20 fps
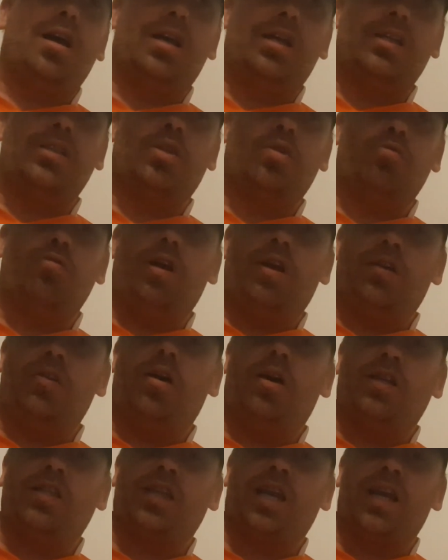He's an all-round
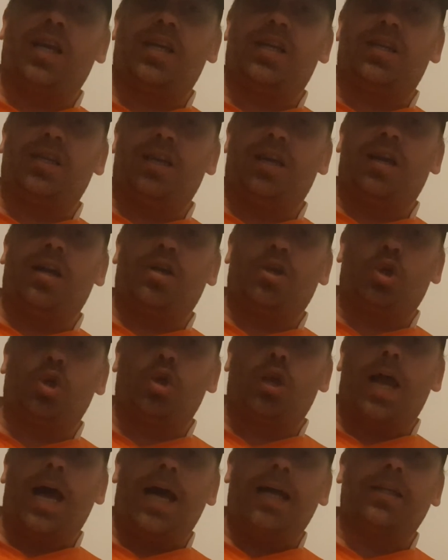nice egg, good
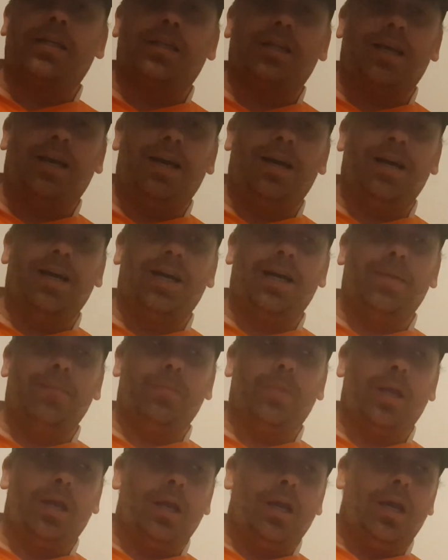lad.
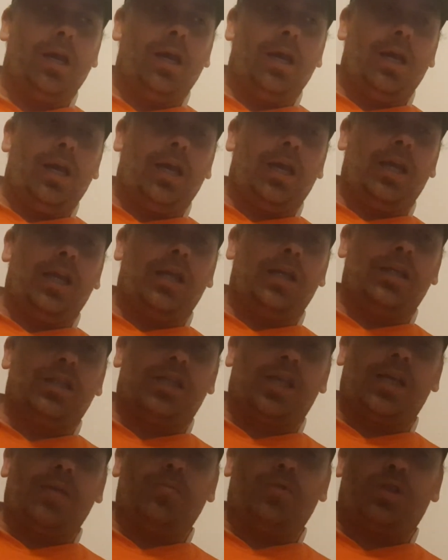He
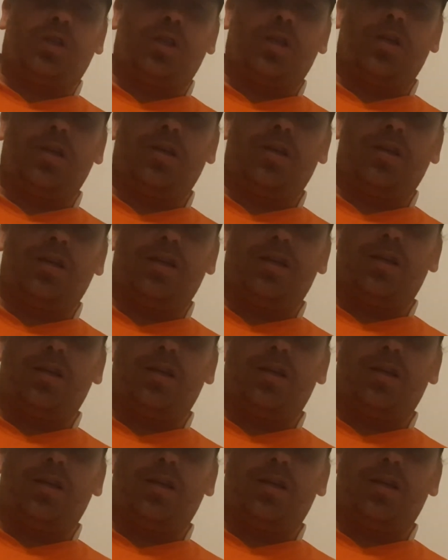seems to.